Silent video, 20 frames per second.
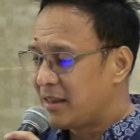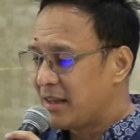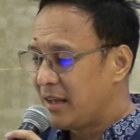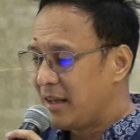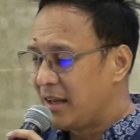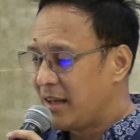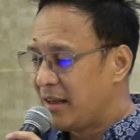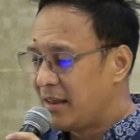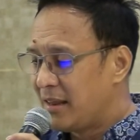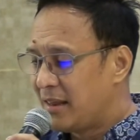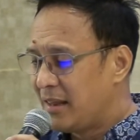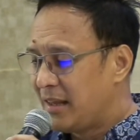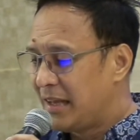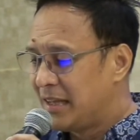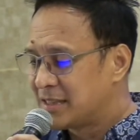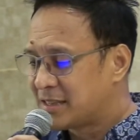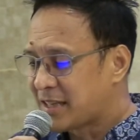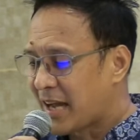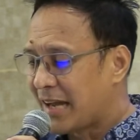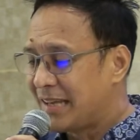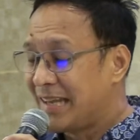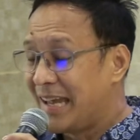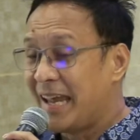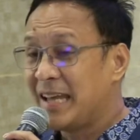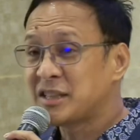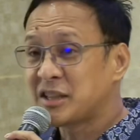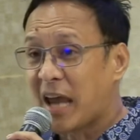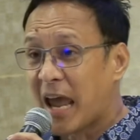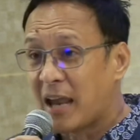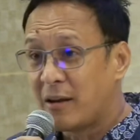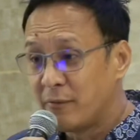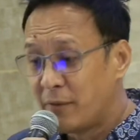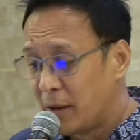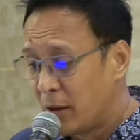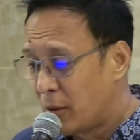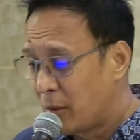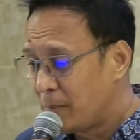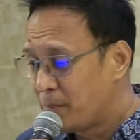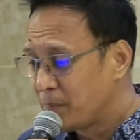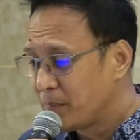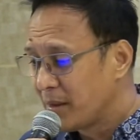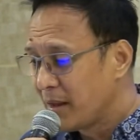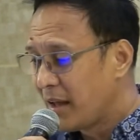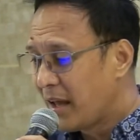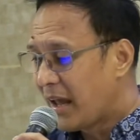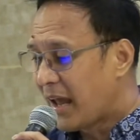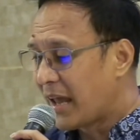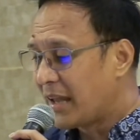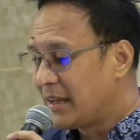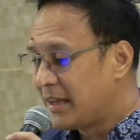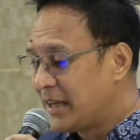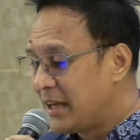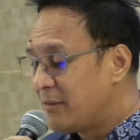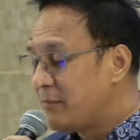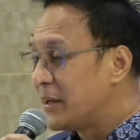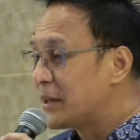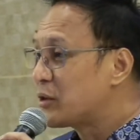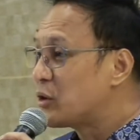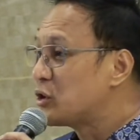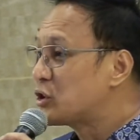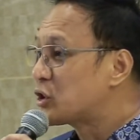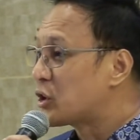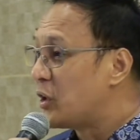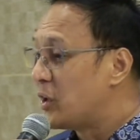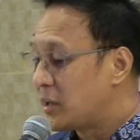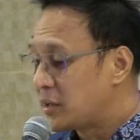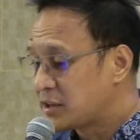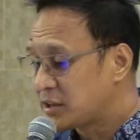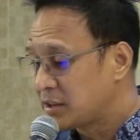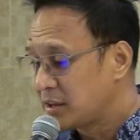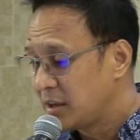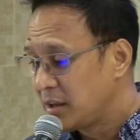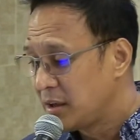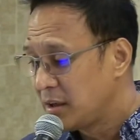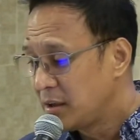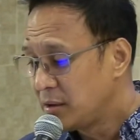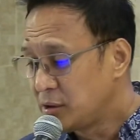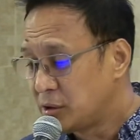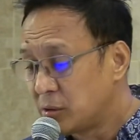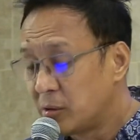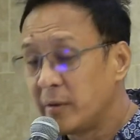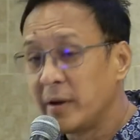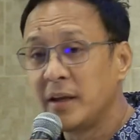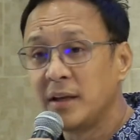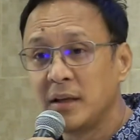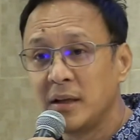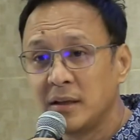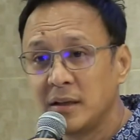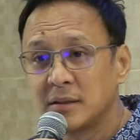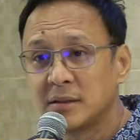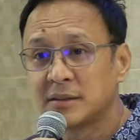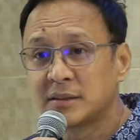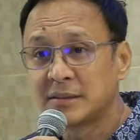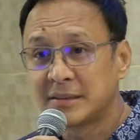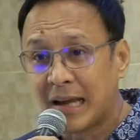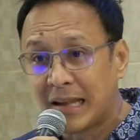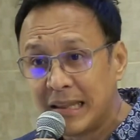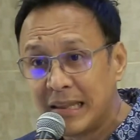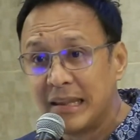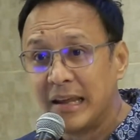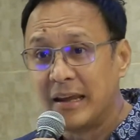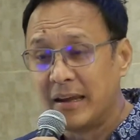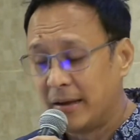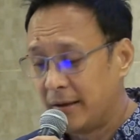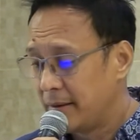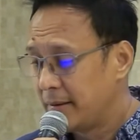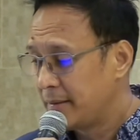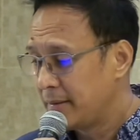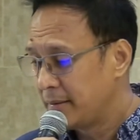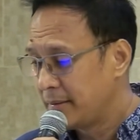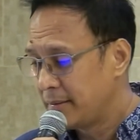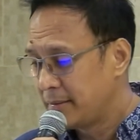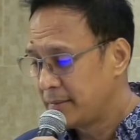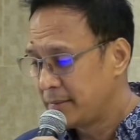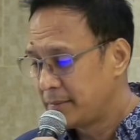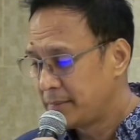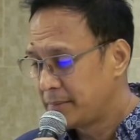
it in, inside each envelope and give it to church during Sunday.